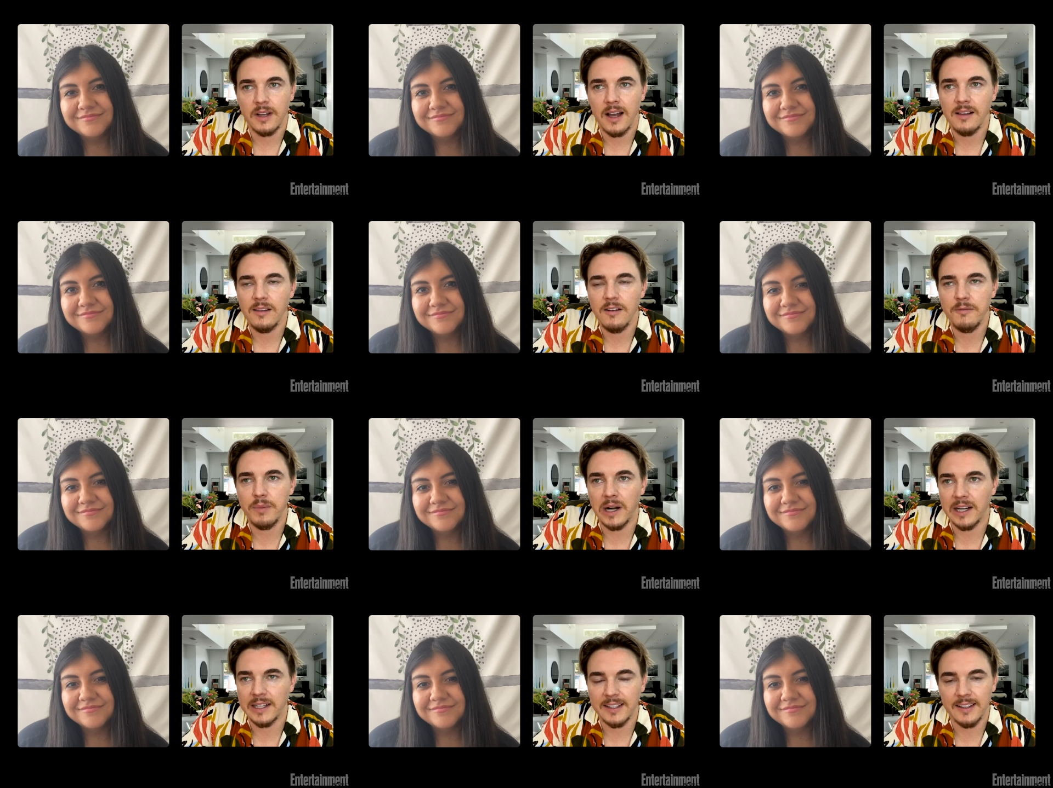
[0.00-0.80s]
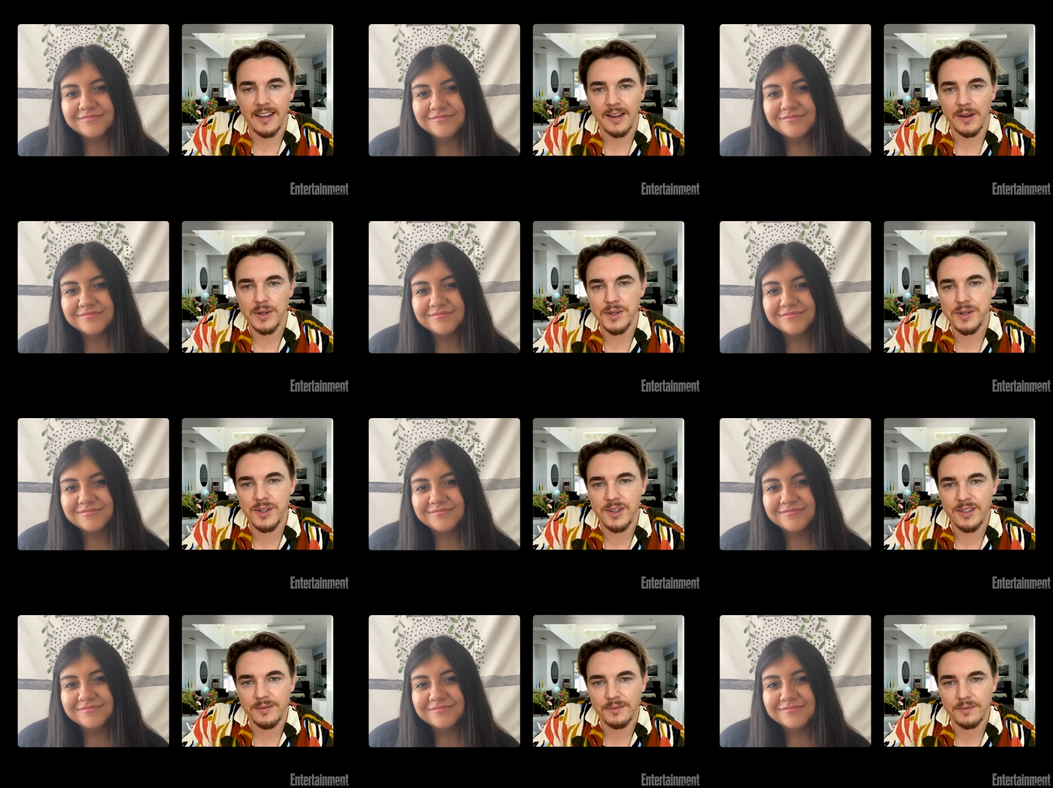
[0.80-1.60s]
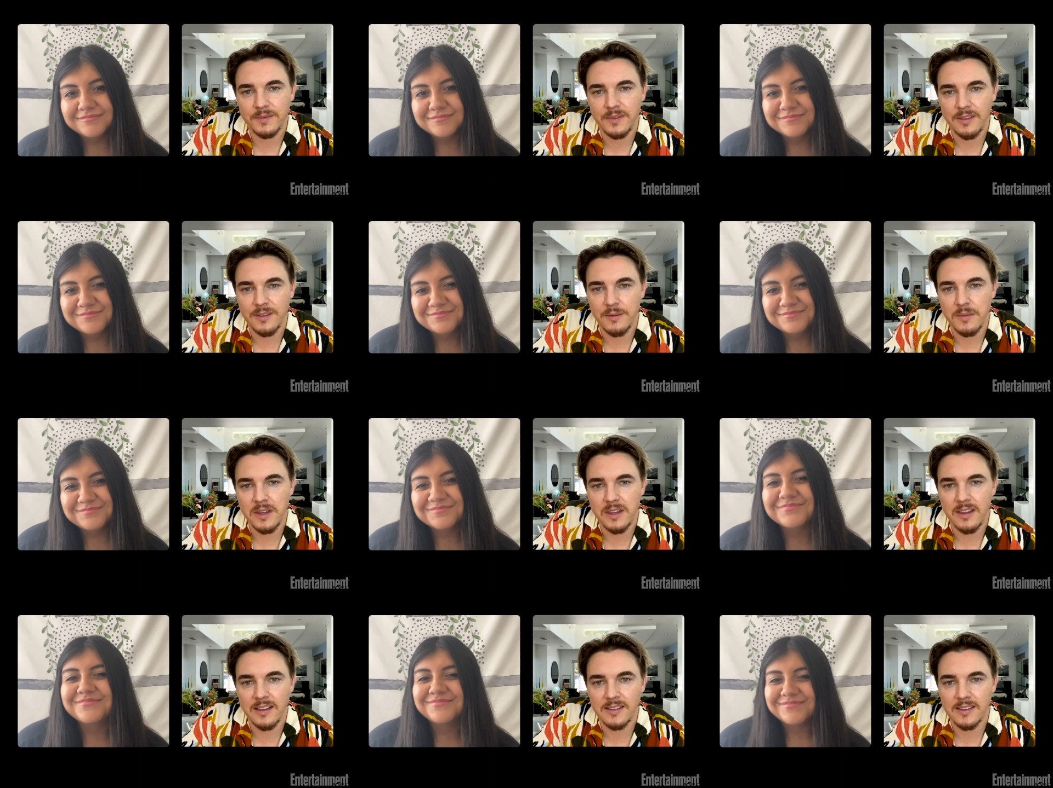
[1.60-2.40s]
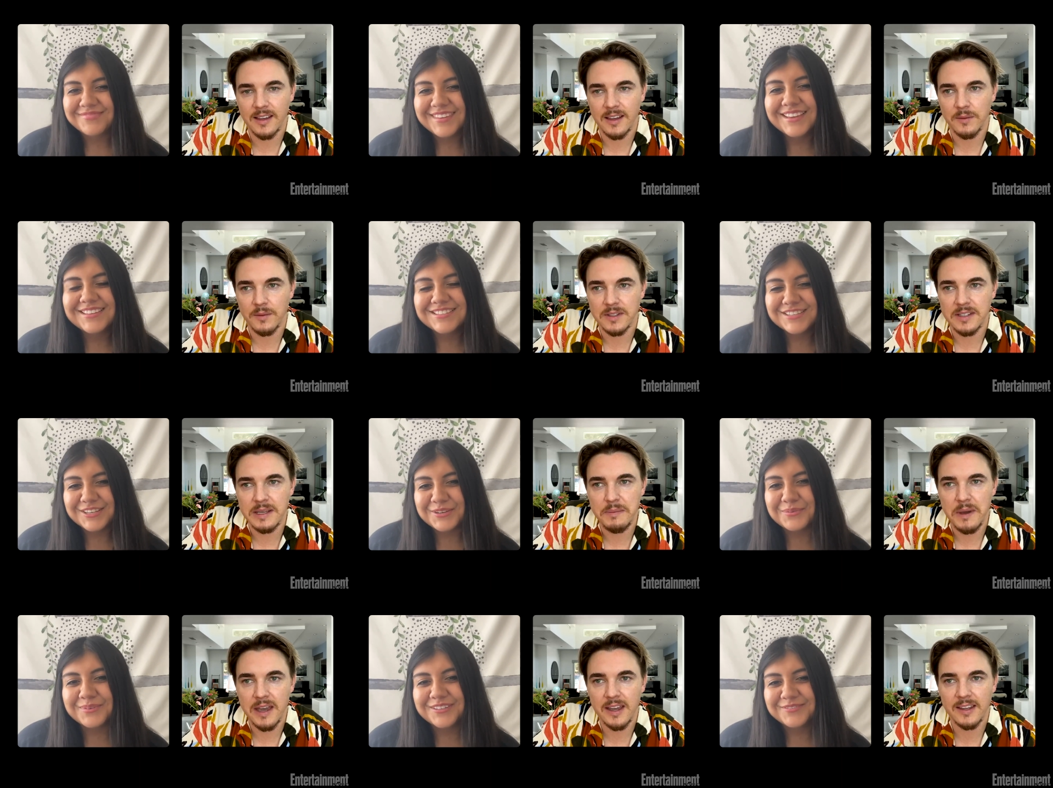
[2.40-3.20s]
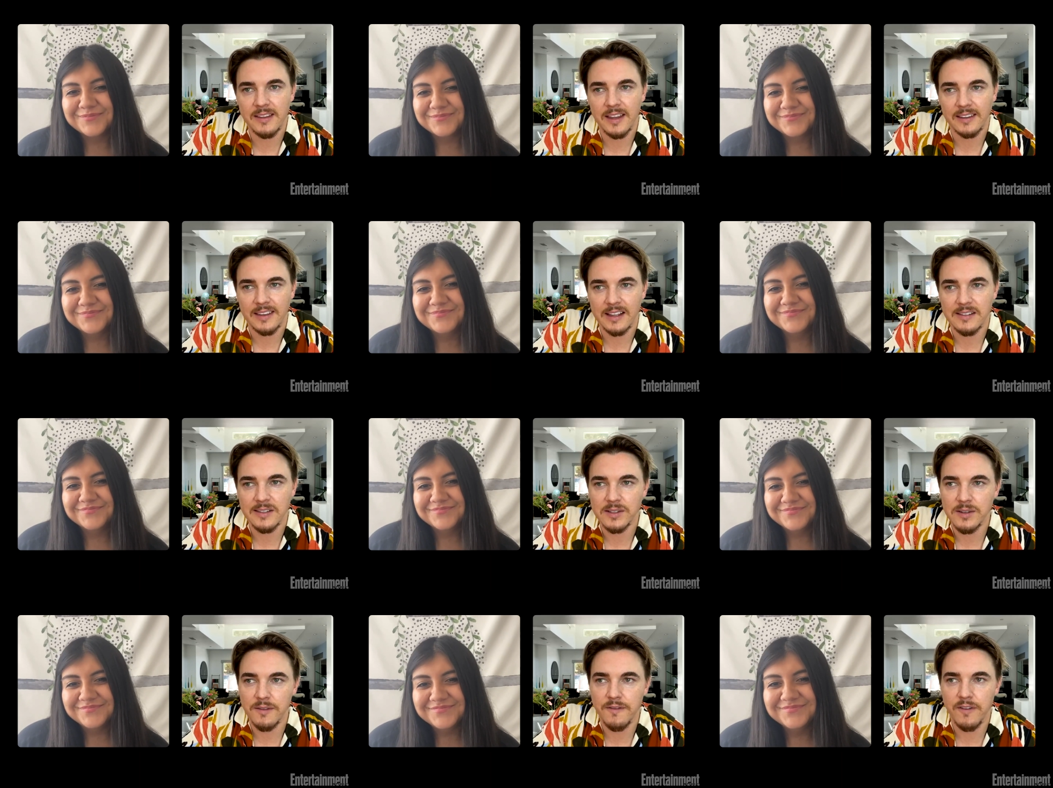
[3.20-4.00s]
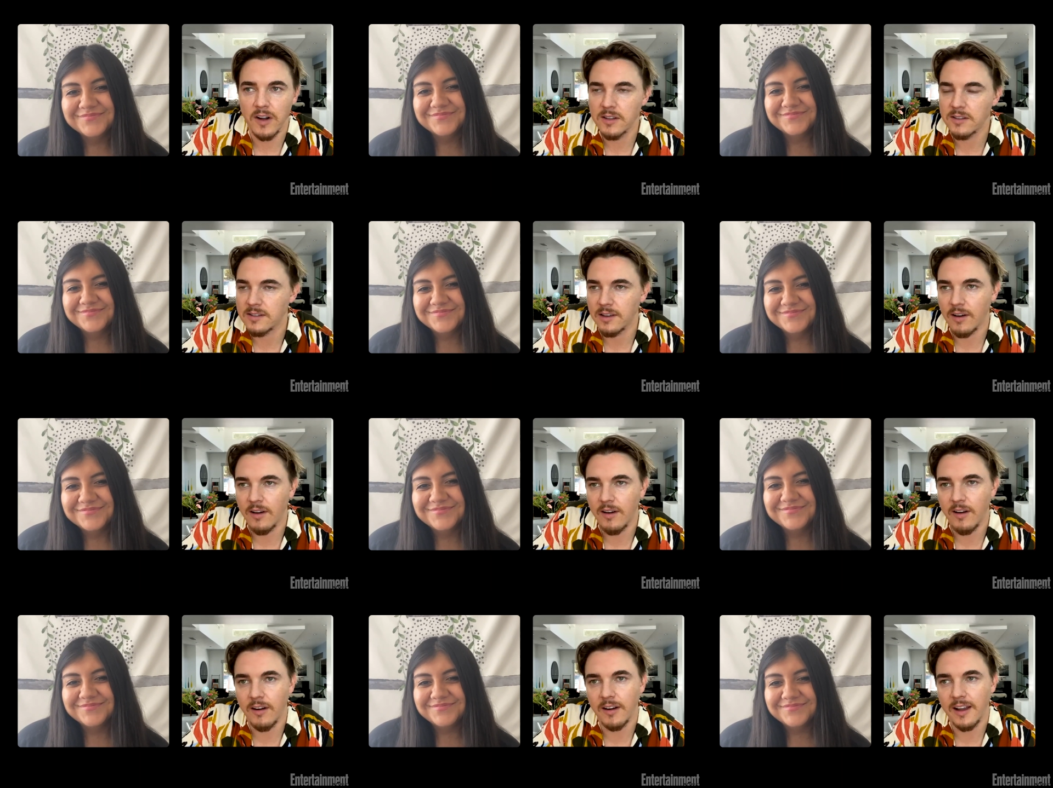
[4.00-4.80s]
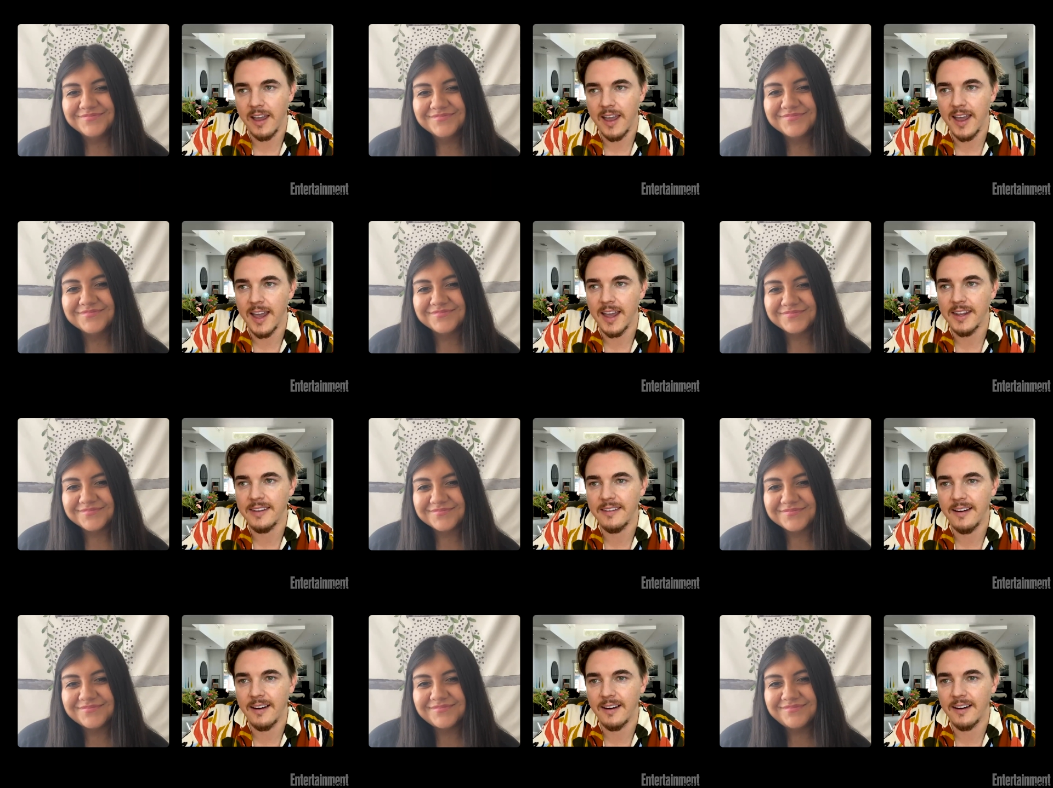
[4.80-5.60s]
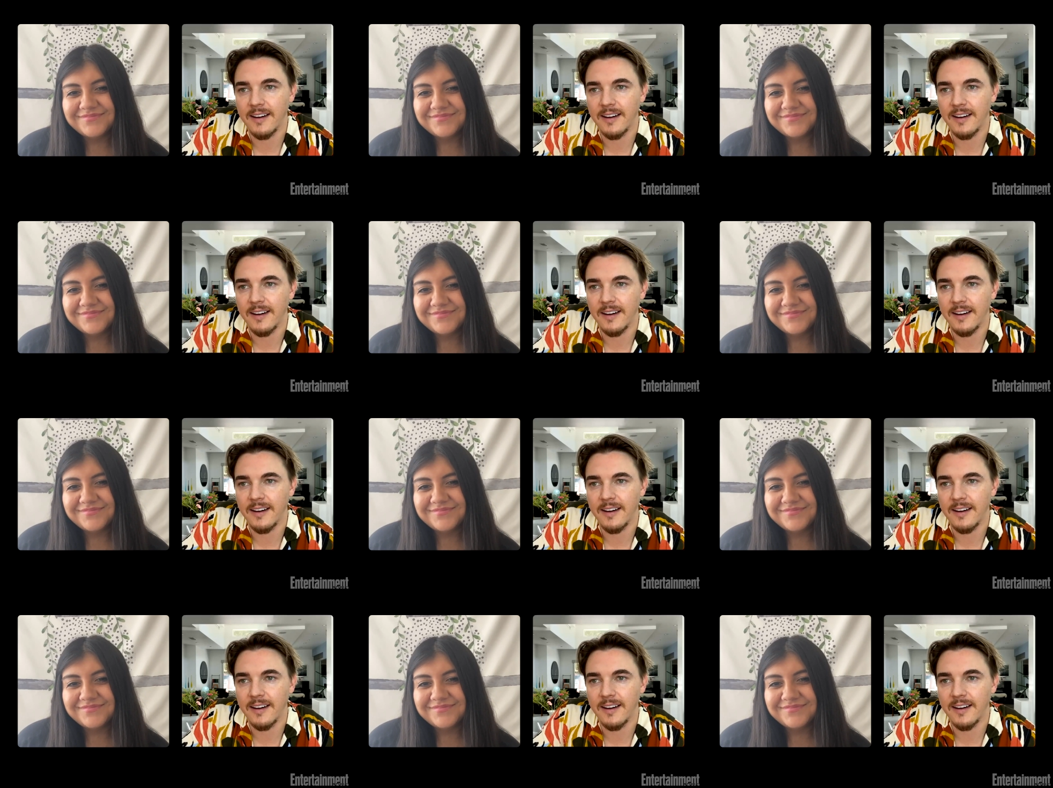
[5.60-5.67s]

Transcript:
Speaker 1: I love Body Language. to me, that's like with T-Pain, like that's such a fun song, and